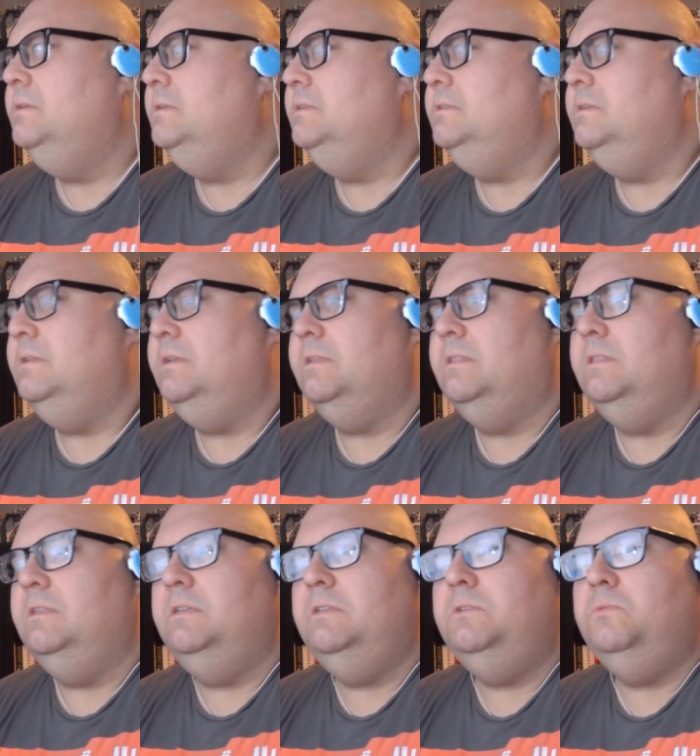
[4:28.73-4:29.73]
Is it like
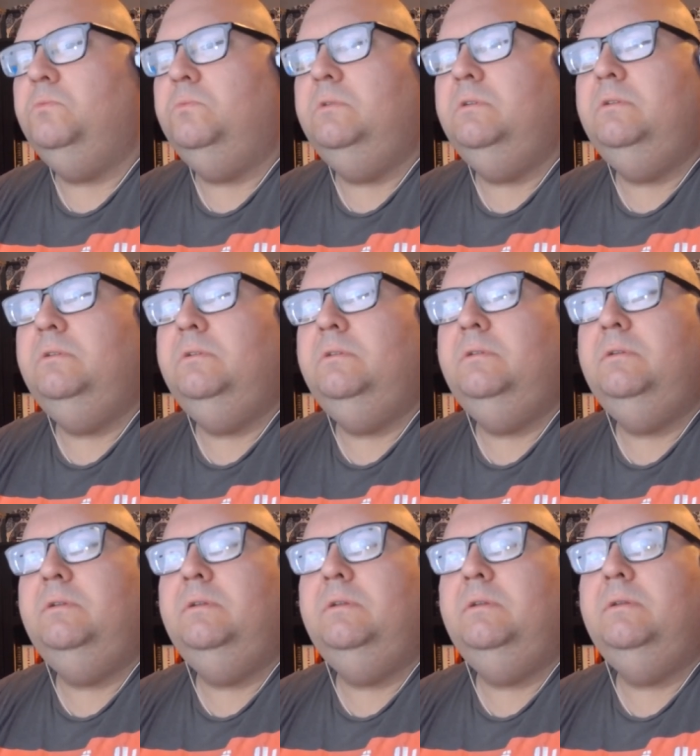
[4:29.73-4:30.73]
this
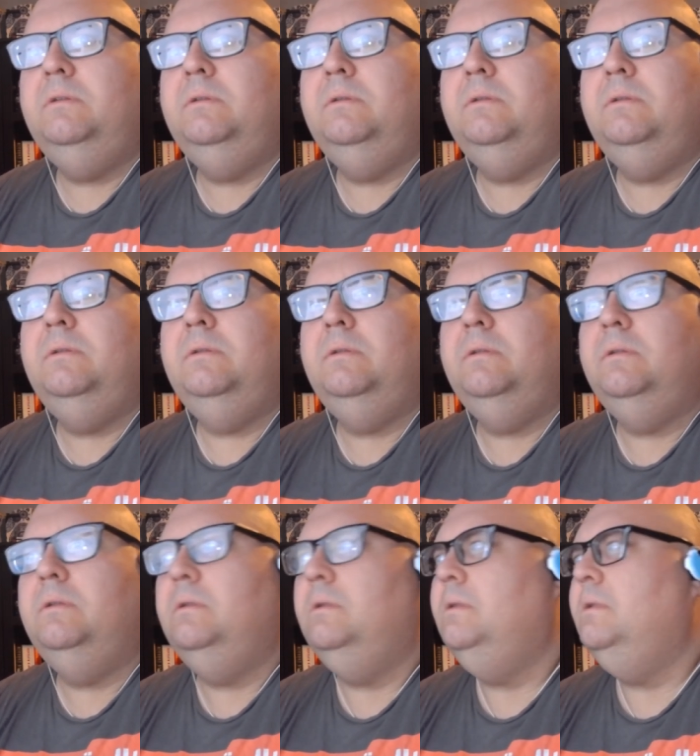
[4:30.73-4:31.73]
one?
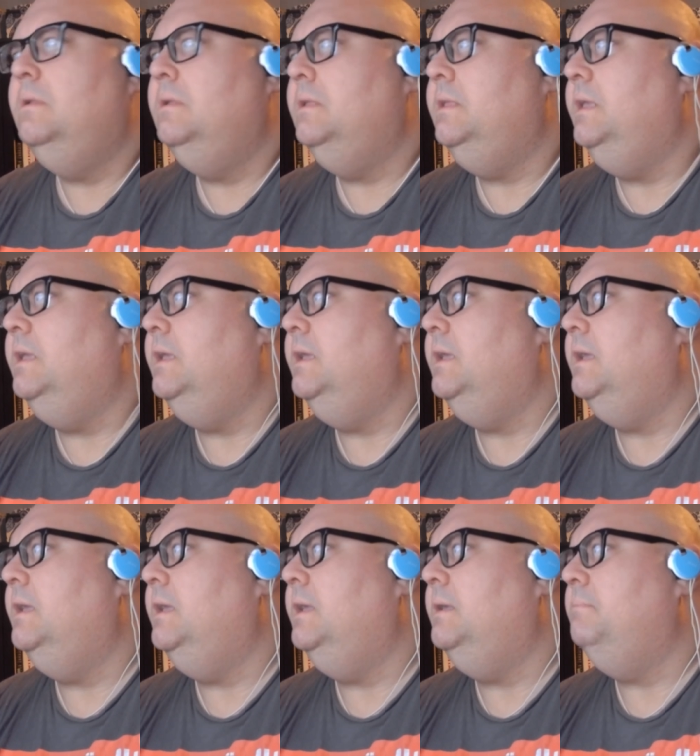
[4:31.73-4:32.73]

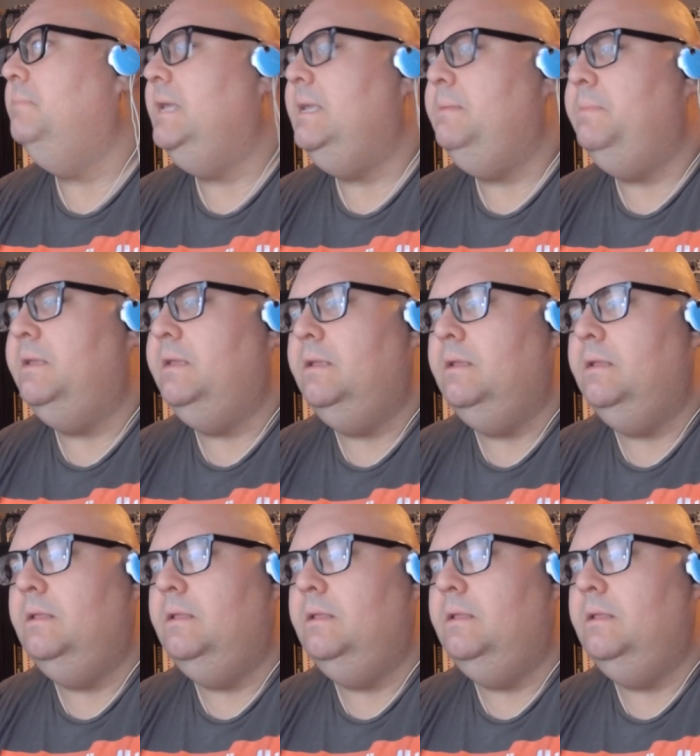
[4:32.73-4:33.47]
Yeah, maybe.